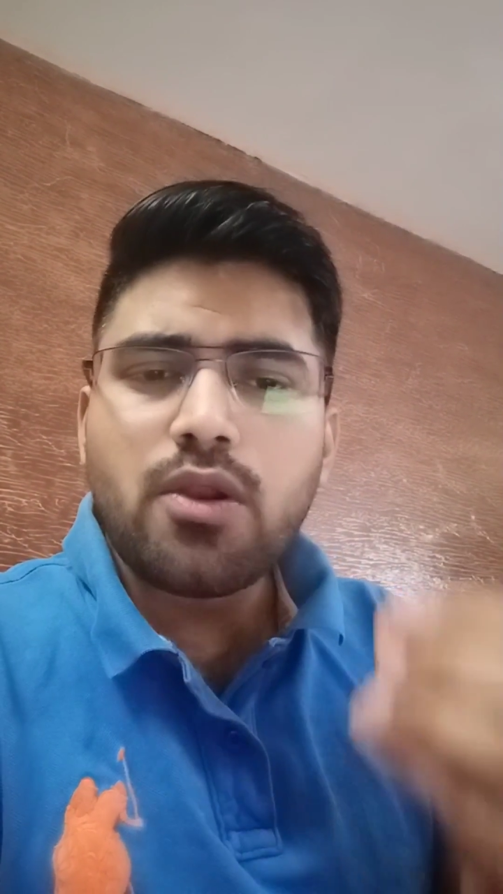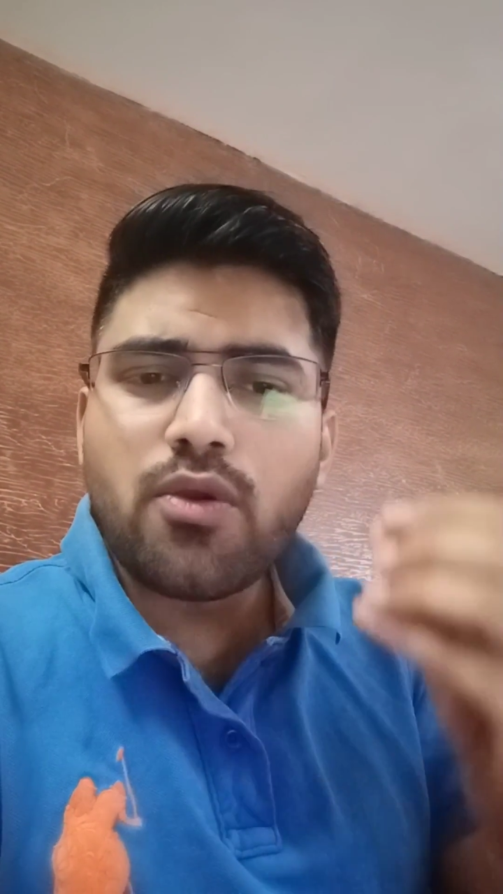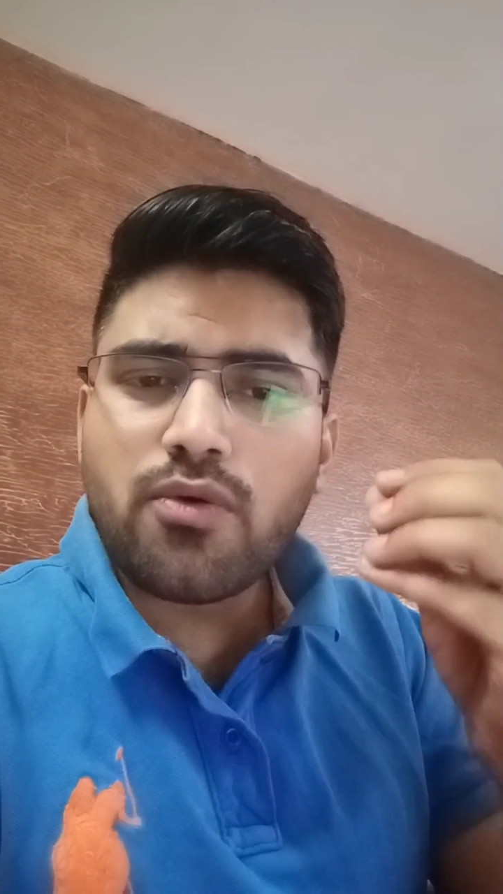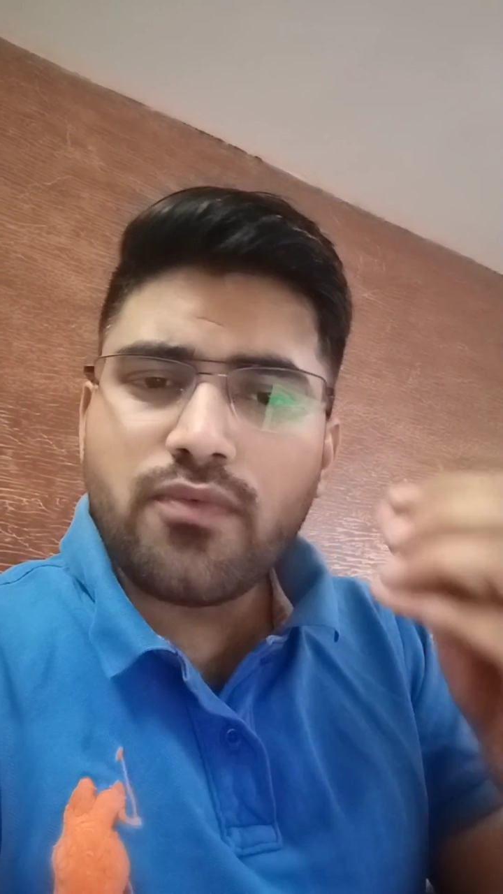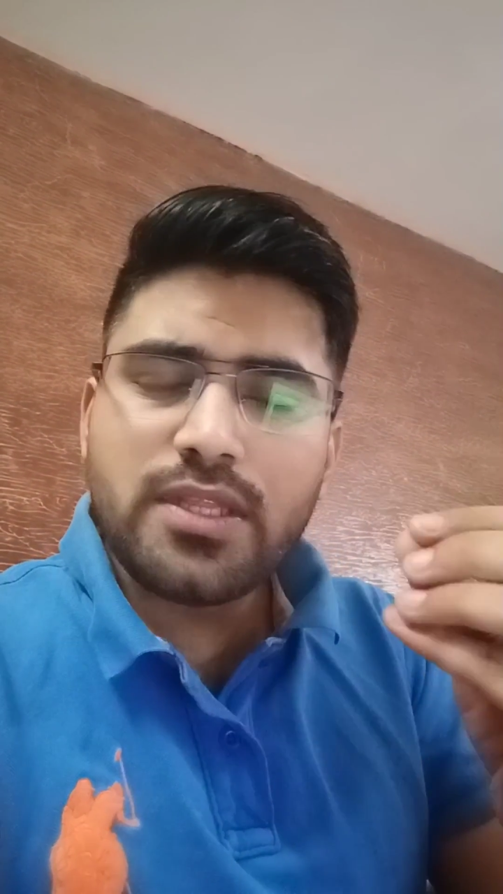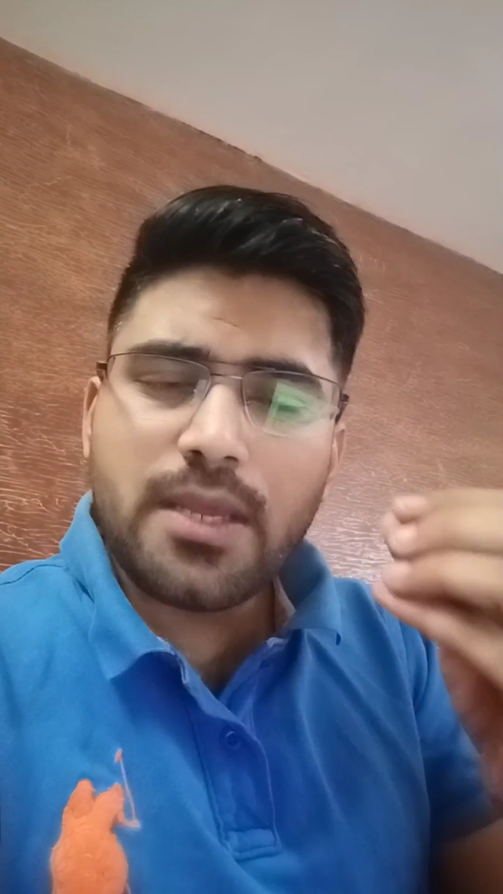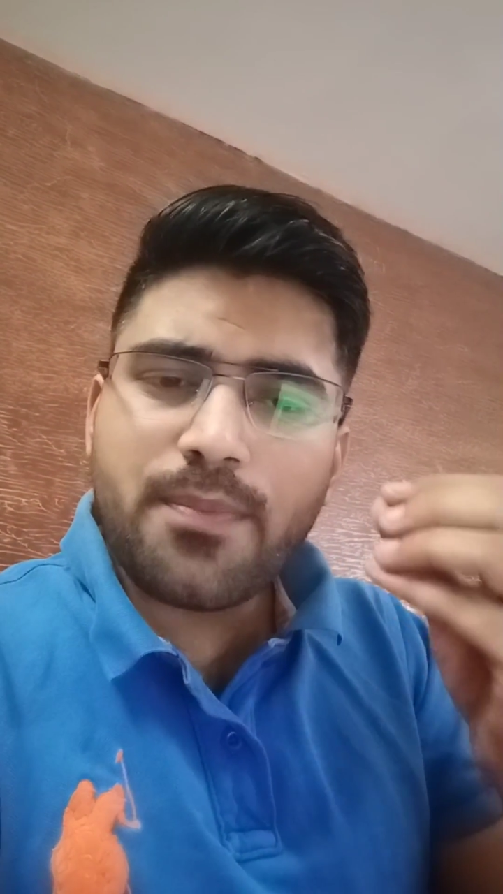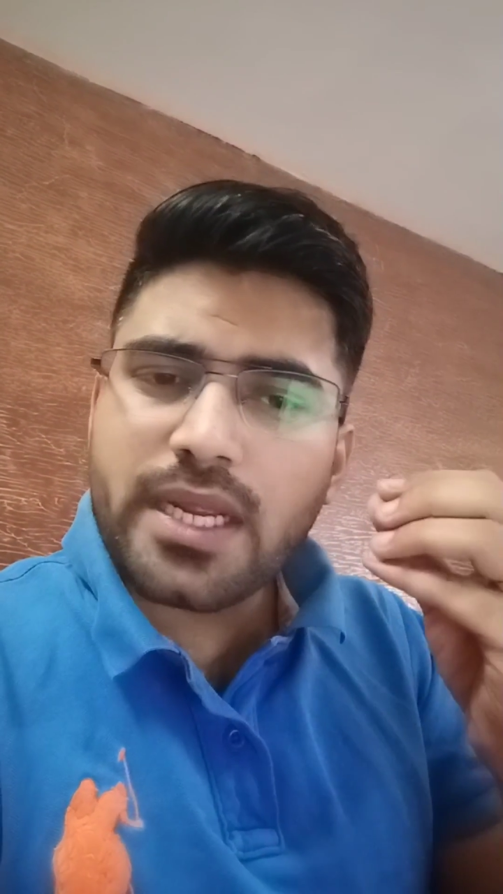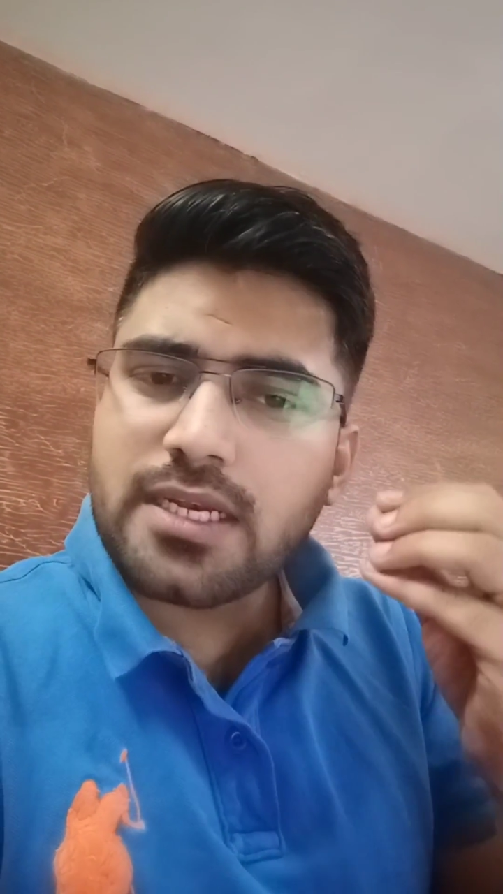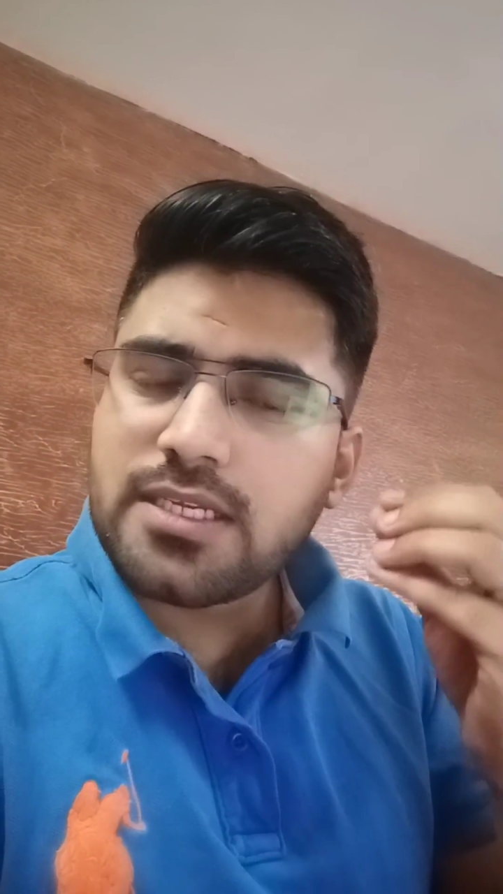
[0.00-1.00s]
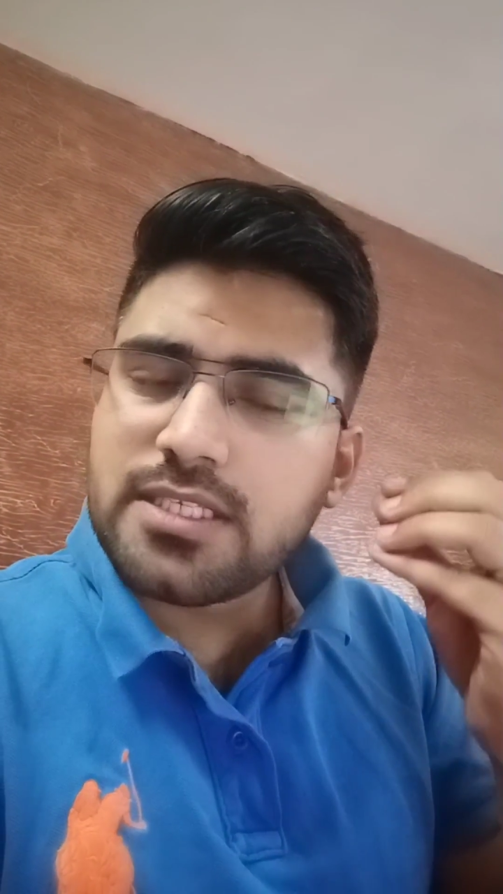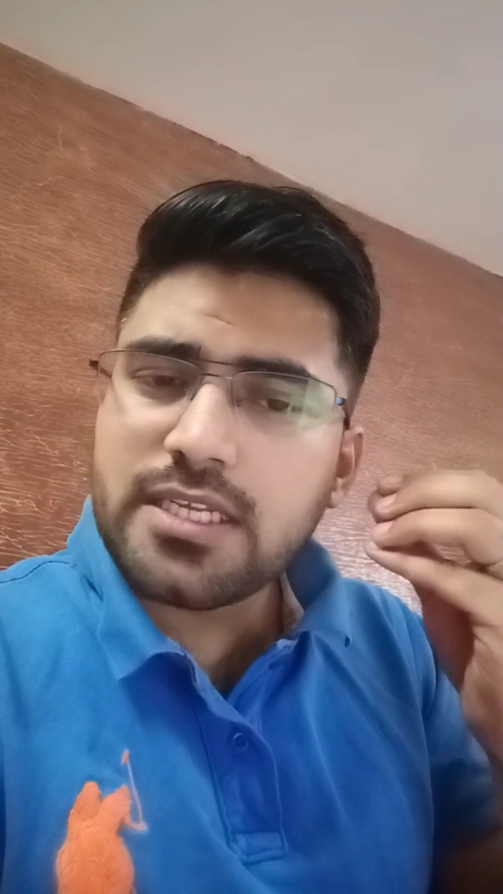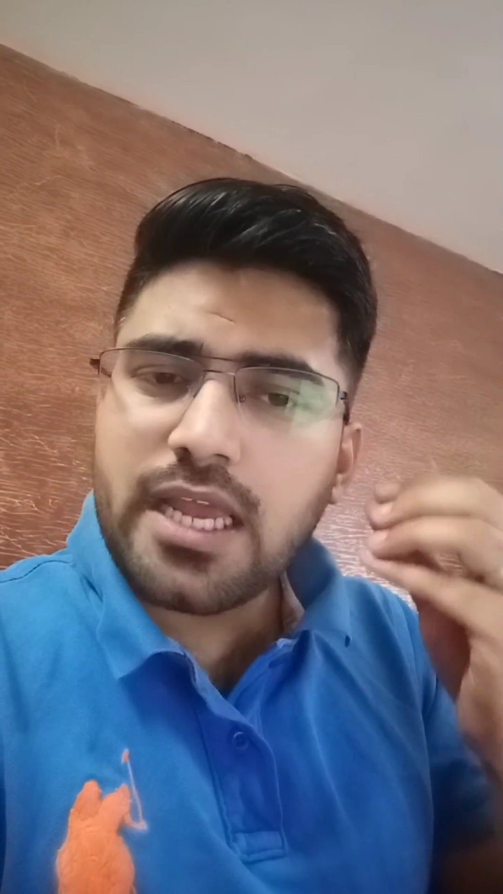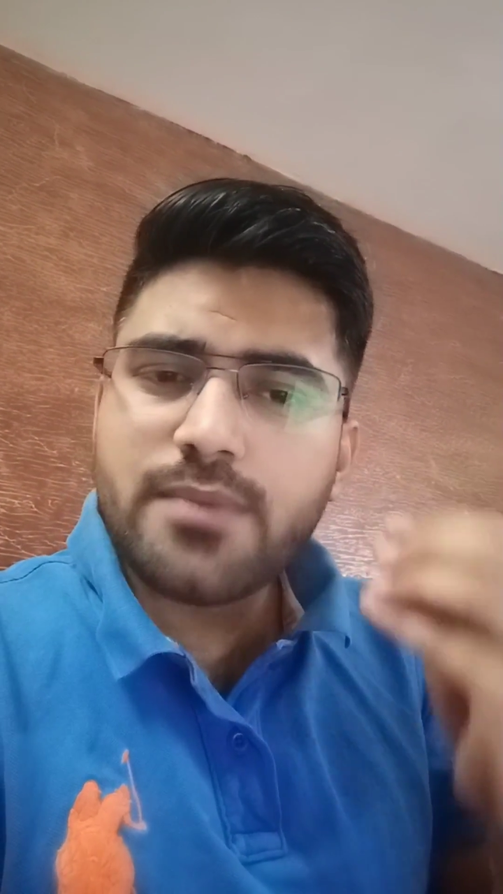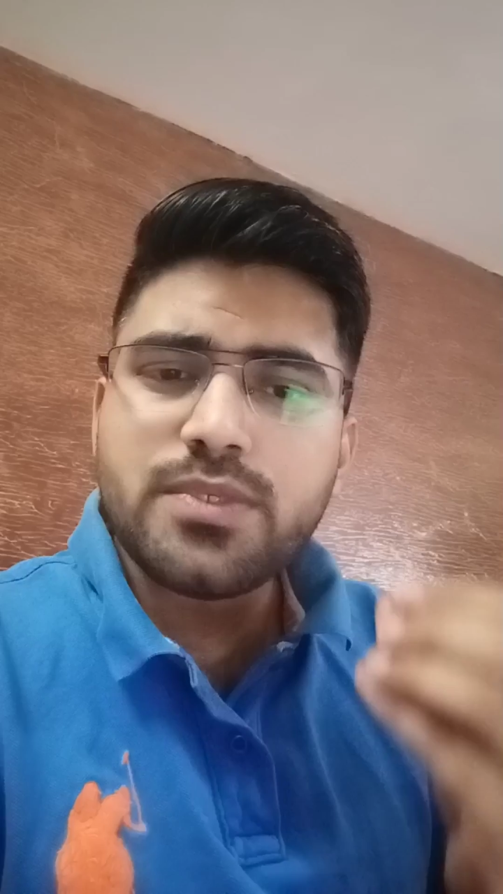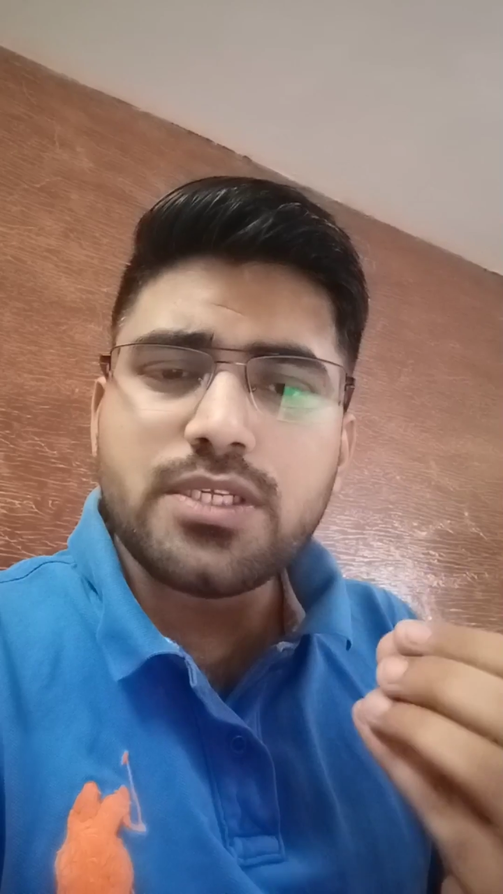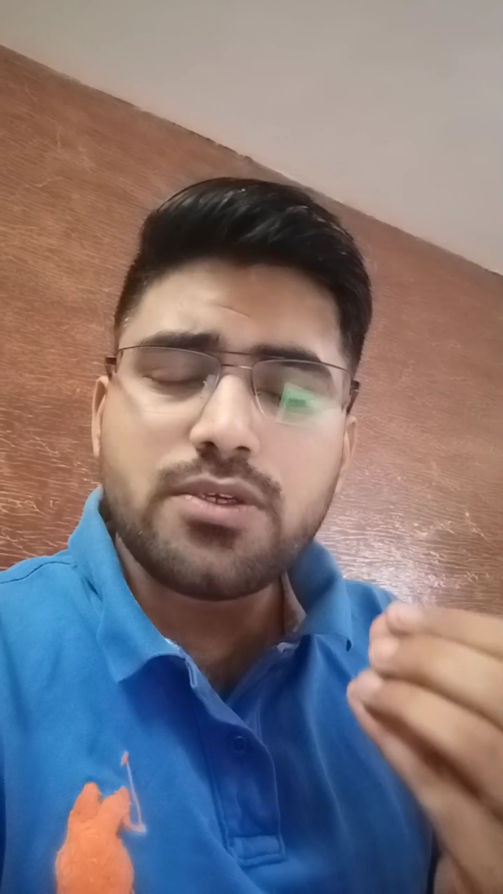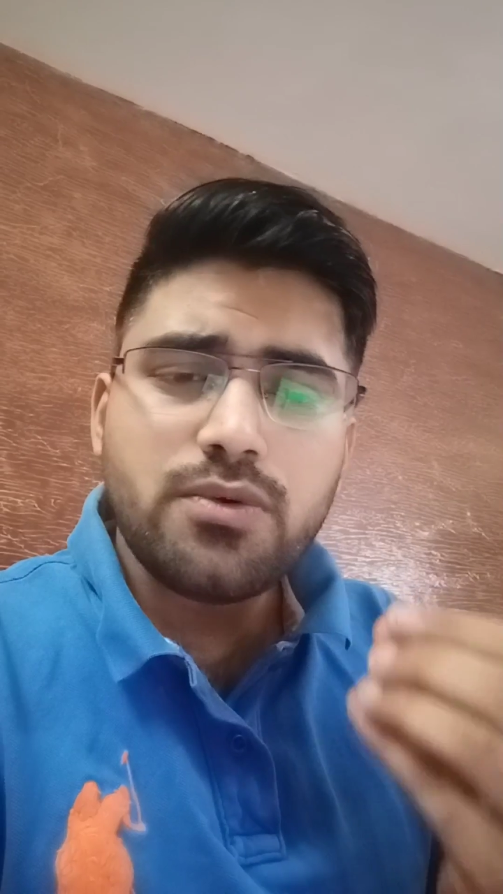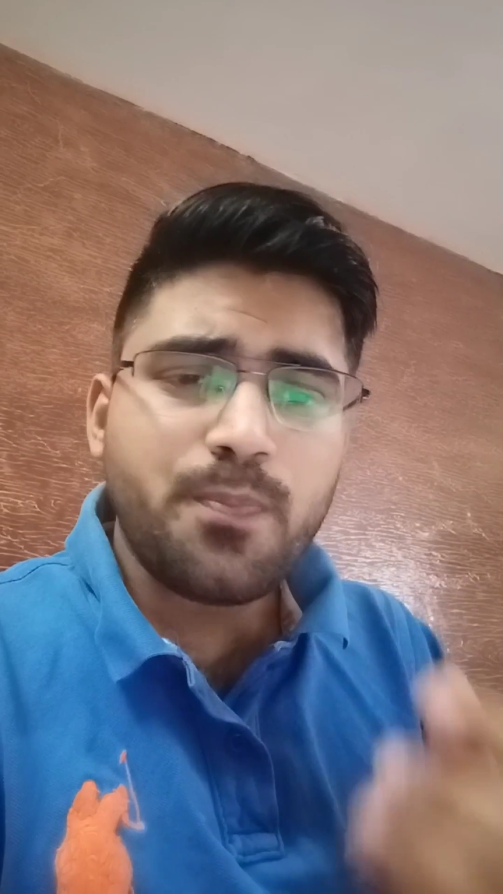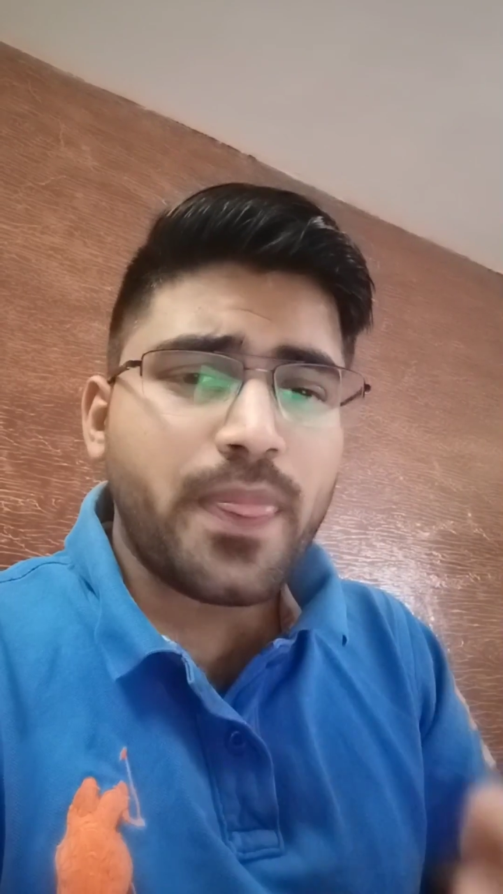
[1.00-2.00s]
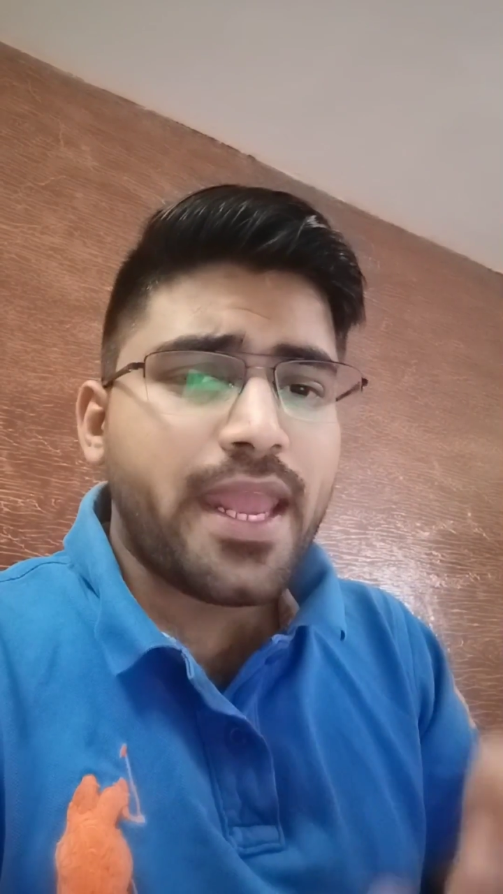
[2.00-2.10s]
along with the practicing MCQ.